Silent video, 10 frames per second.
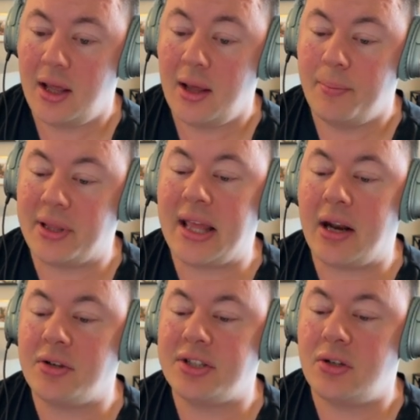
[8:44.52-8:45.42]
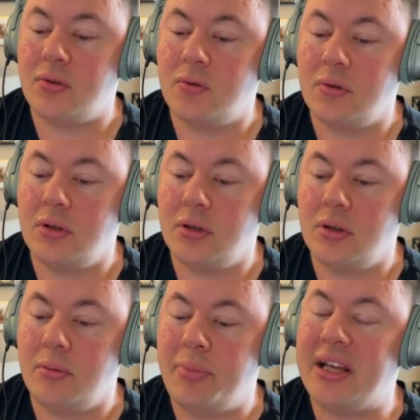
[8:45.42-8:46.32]
But that also,
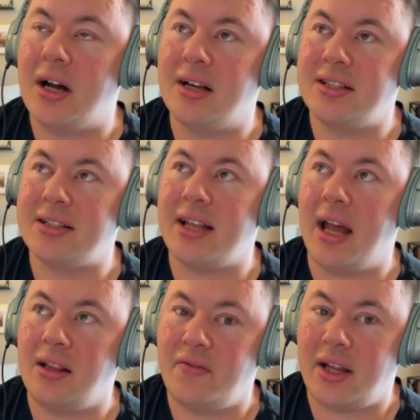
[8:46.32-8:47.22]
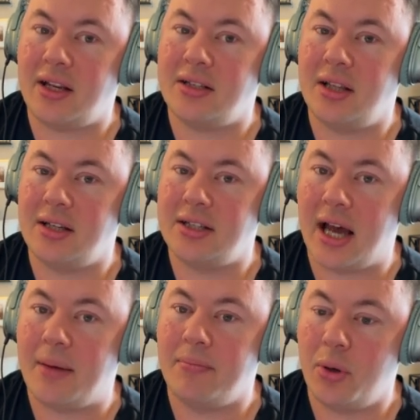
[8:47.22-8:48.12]
because it's elevated to the
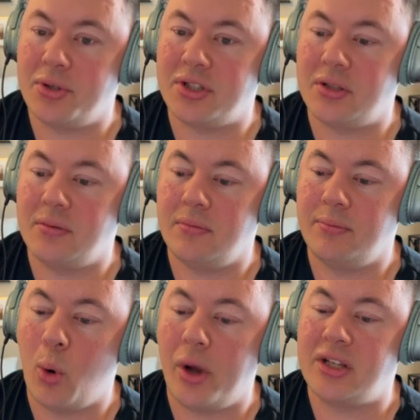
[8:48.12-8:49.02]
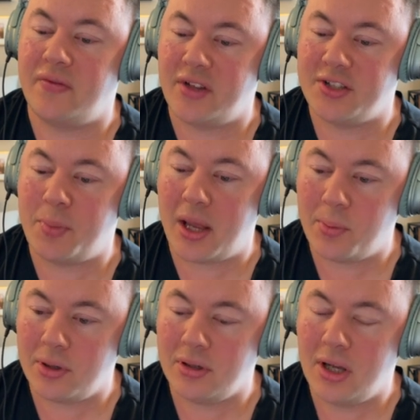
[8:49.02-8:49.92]
topmost point of this
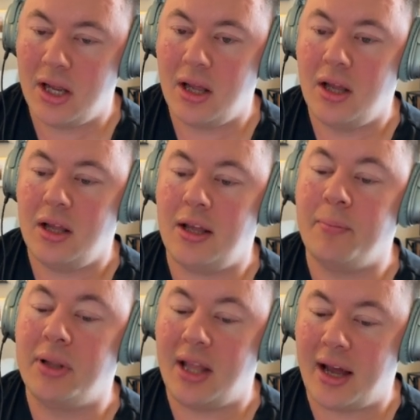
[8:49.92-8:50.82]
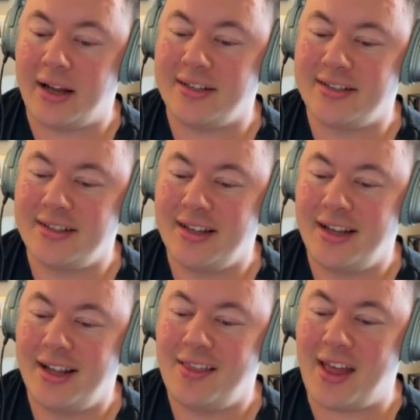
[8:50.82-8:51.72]
paper, implies
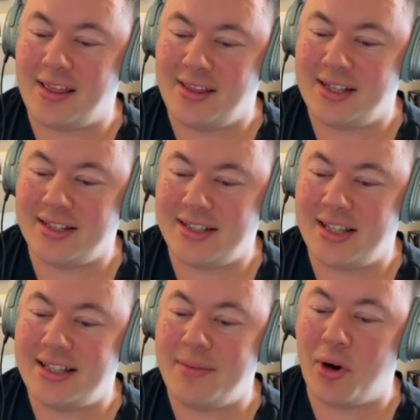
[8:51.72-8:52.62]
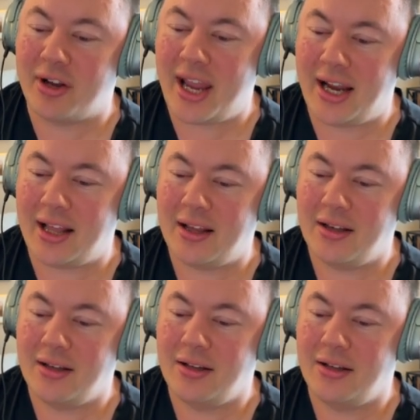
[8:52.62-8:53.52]
that this is the demarcating
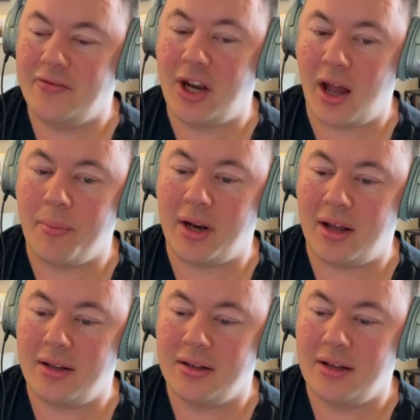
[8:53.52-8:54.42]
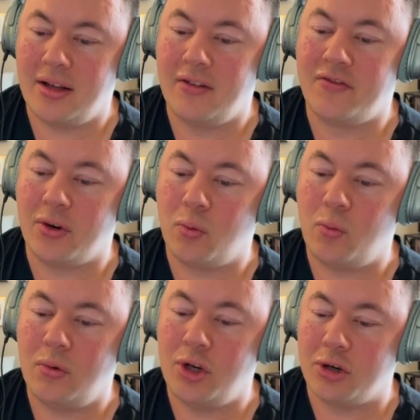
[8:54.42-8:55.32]
phenomena for
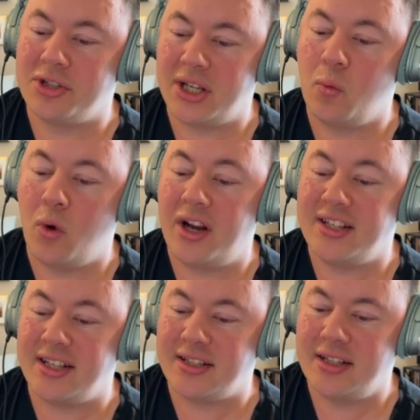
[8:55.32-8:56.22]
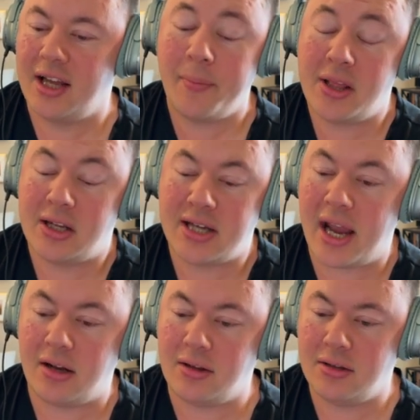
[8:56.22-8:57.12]
nursing what is it. I mean, the
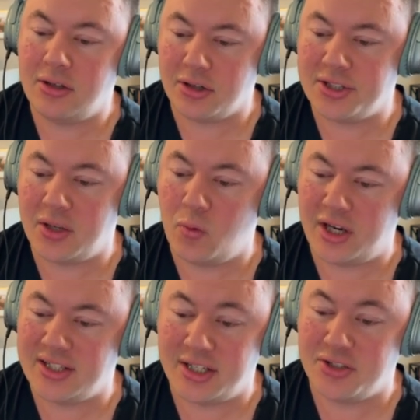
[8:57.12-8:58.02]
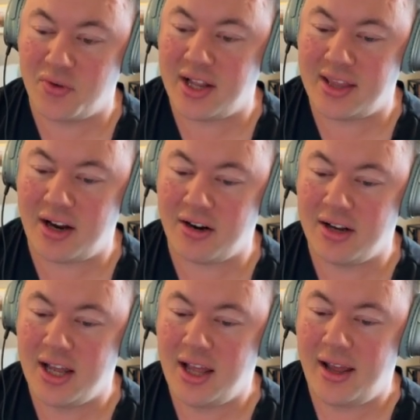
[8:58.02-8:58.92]
title, Nursing What Is It, is right there.
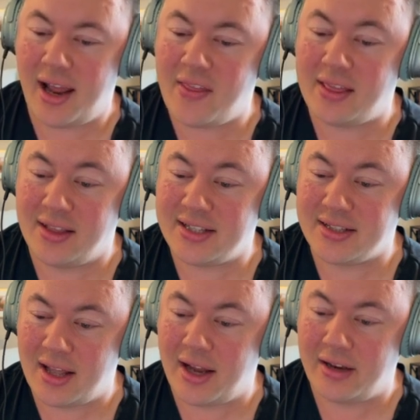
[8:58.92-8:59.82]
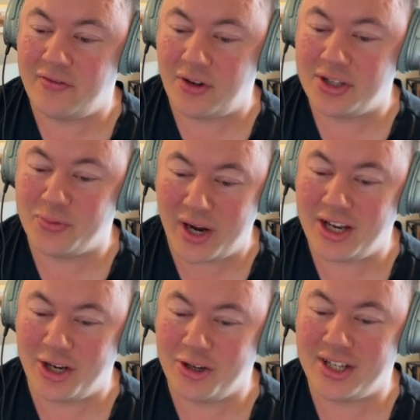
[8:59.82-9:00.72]
And then this line falls right
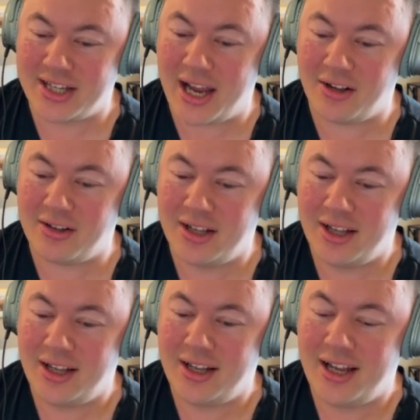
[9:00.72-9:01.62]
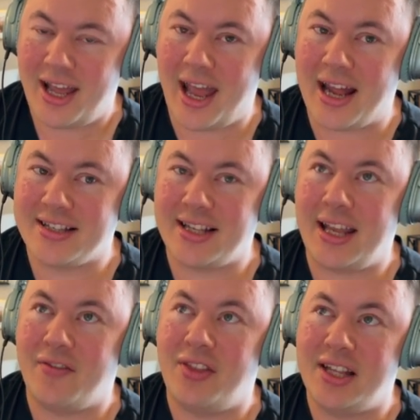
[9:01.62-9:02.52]
under the title, as
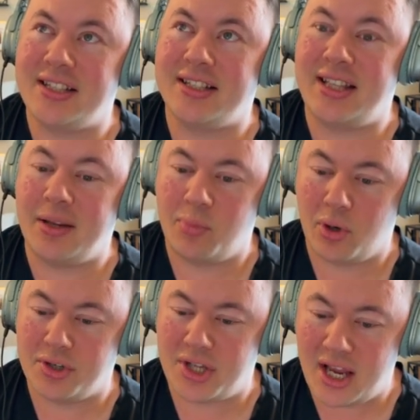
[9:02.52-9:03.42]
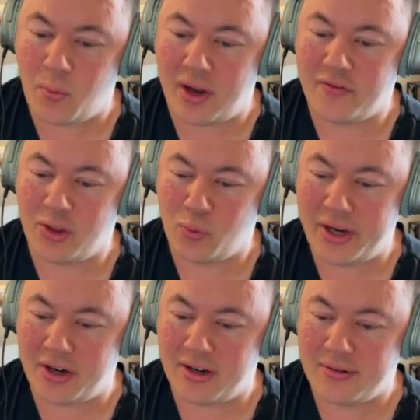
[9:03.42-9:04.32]
if this is the important takeaway for the
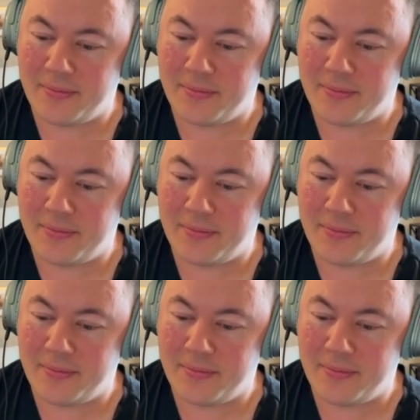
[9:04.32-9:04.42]
reader.